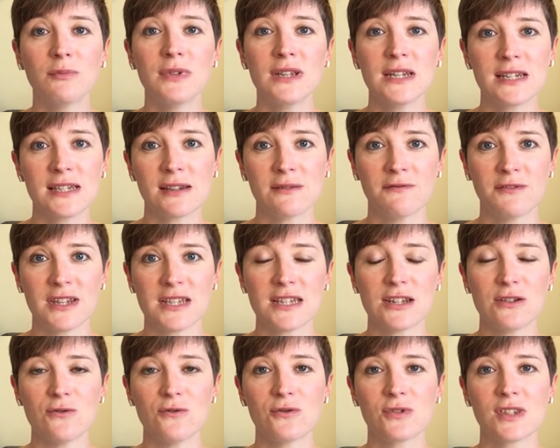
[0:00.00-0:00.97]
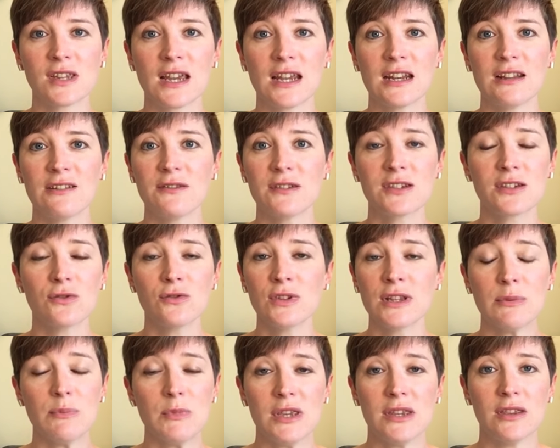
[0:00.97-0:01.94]
make some videos, and if it's
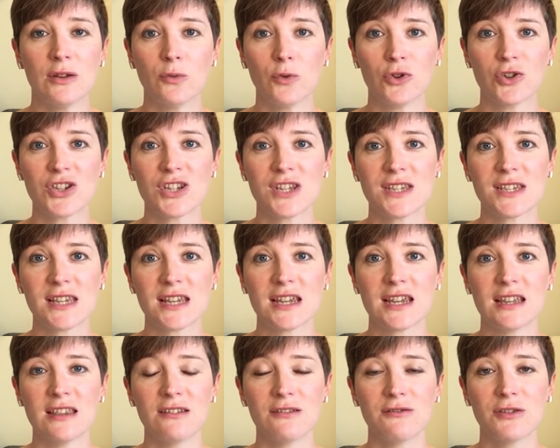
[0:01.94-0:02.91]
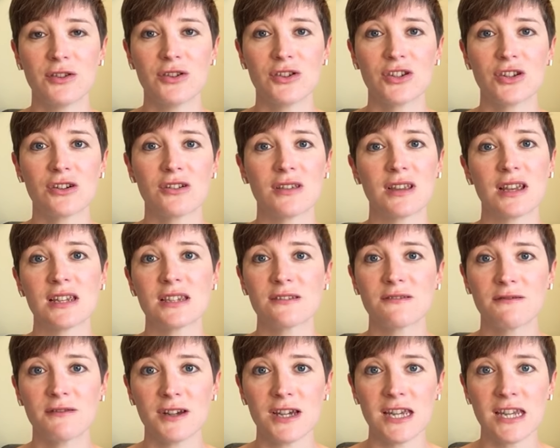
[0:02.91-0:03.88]
only me that watches it in the future, that's
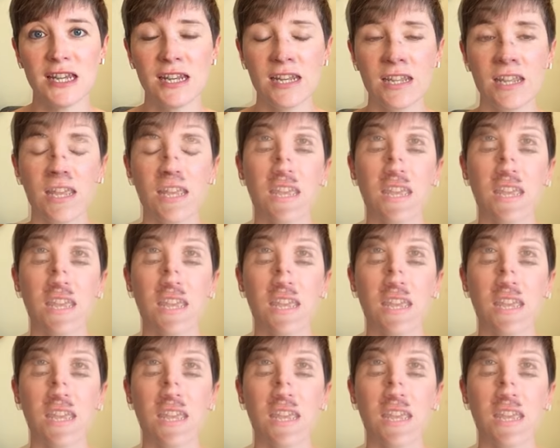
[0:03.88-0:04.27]
fine.